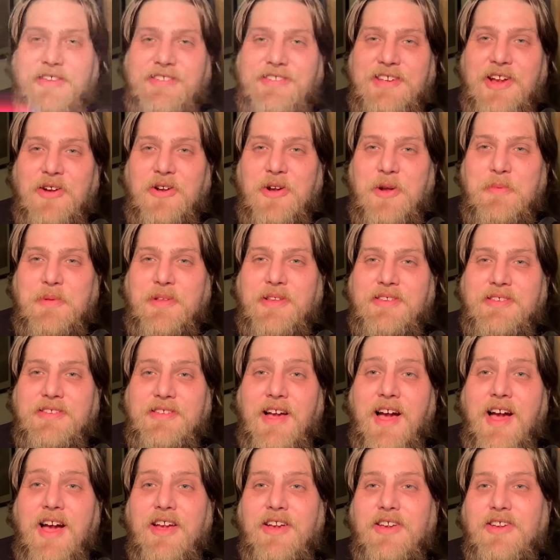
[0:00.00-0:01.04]
staring up at the
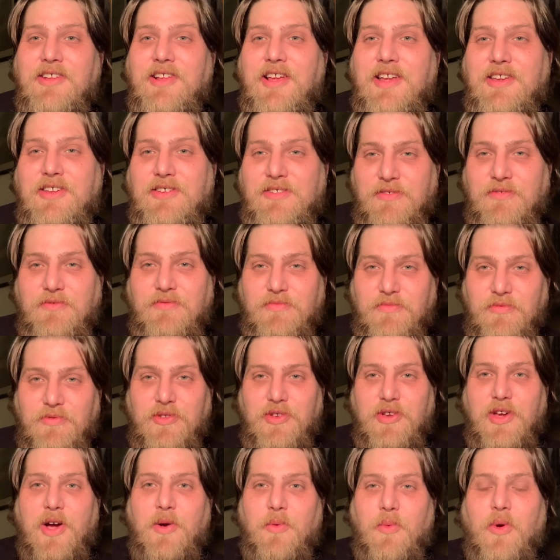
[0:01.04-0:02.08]
sky? like,
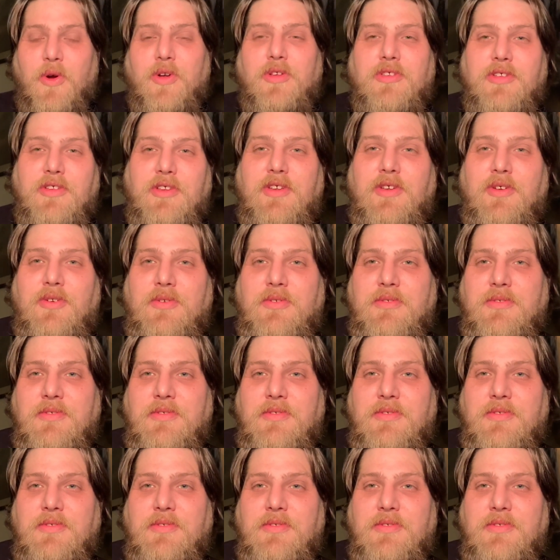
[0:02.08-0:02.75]
you got work to do.